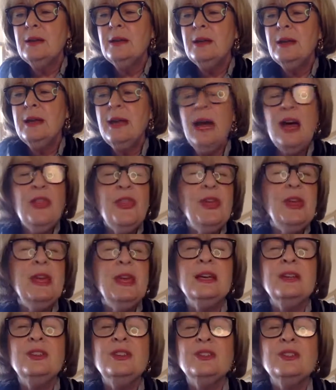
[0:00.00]
Nothing
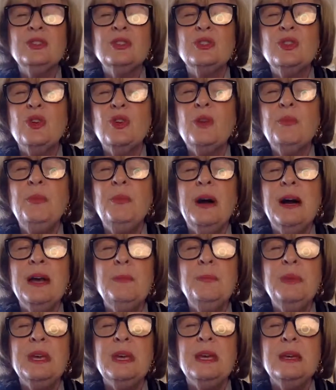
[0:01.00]
can disturb
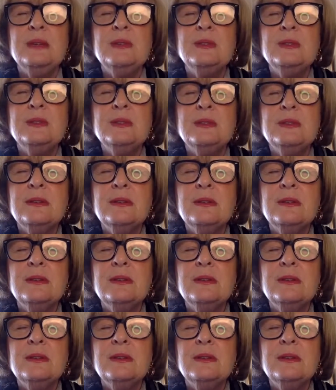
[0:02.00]
my peace.